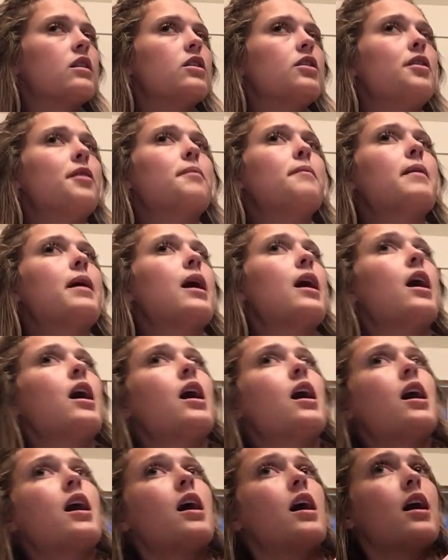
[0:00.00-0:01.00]
You're
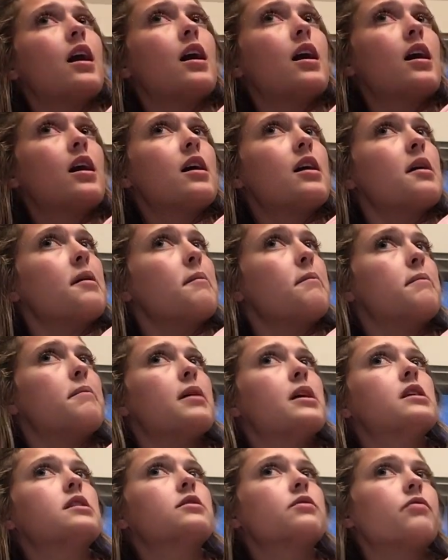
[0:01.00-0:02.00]
my
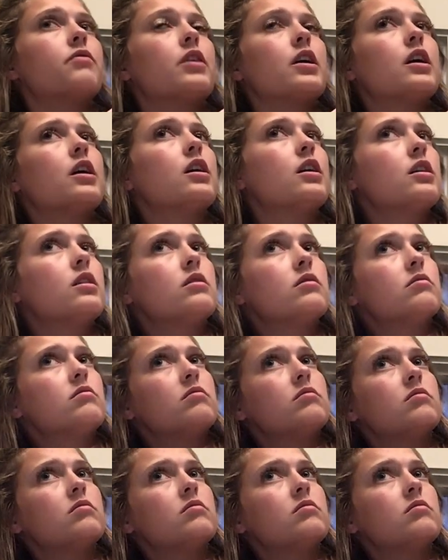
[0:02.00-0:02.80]
best friend.